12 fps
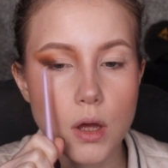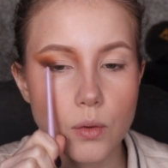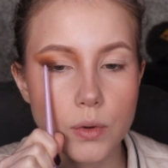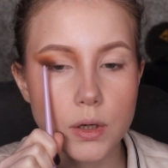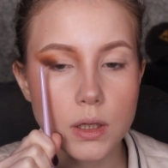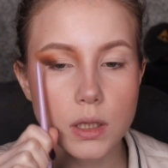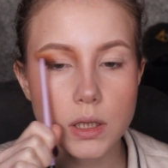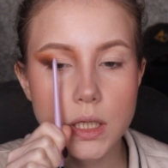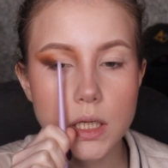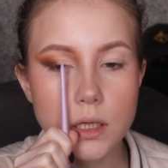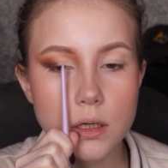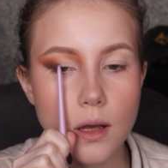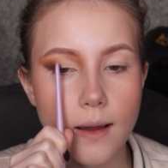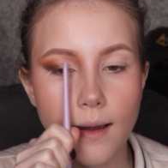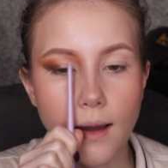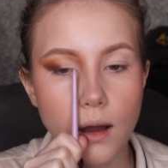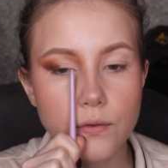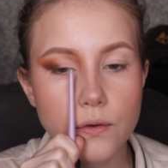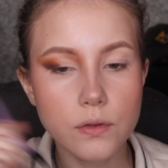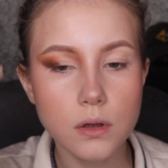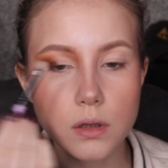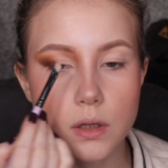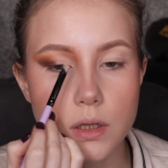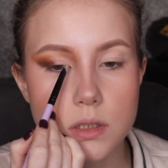We're cleaning half of the
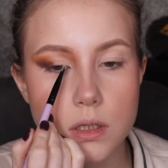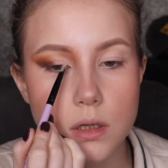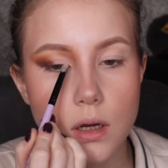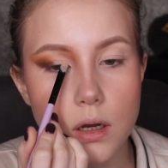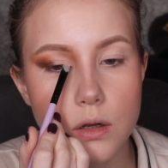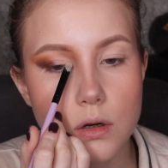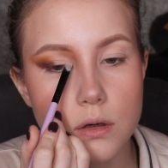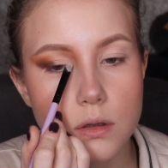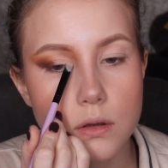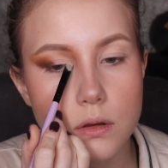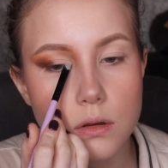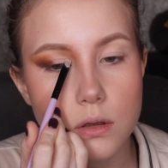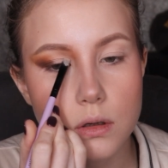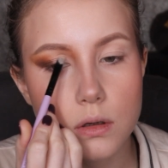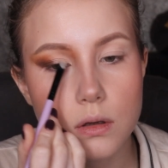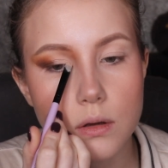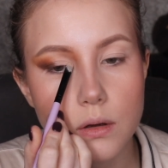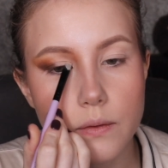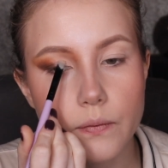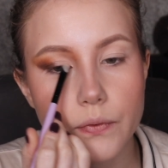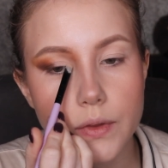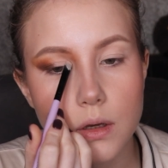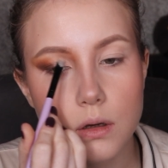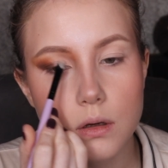lid underneath the
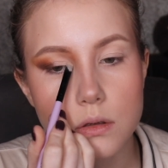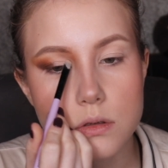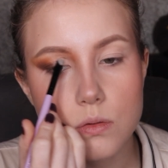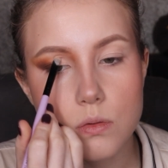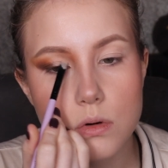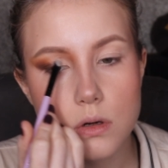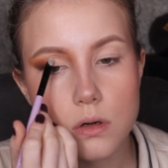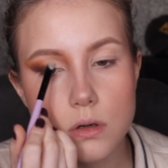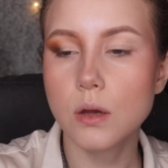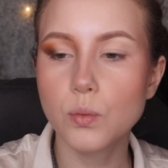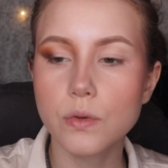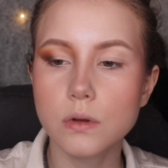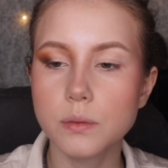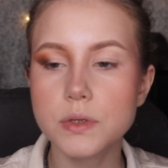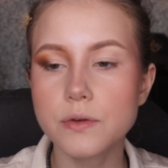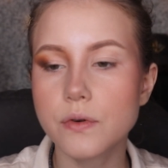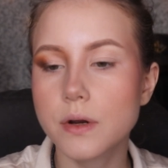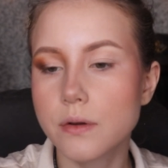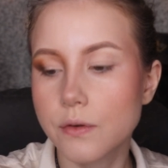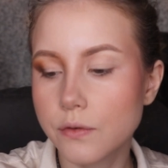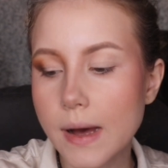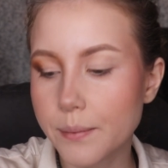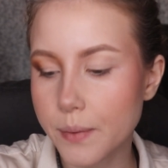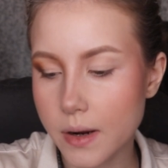contour, and with a little bit different
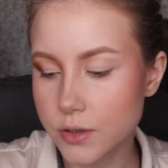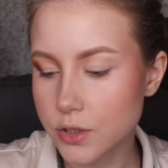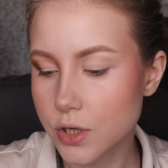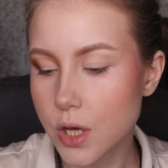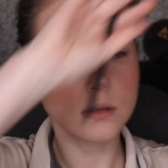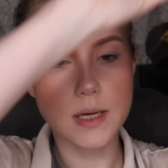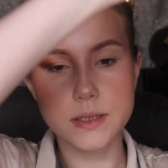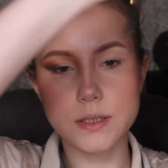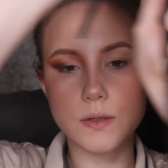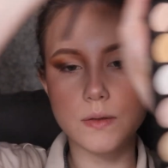flat brush, let's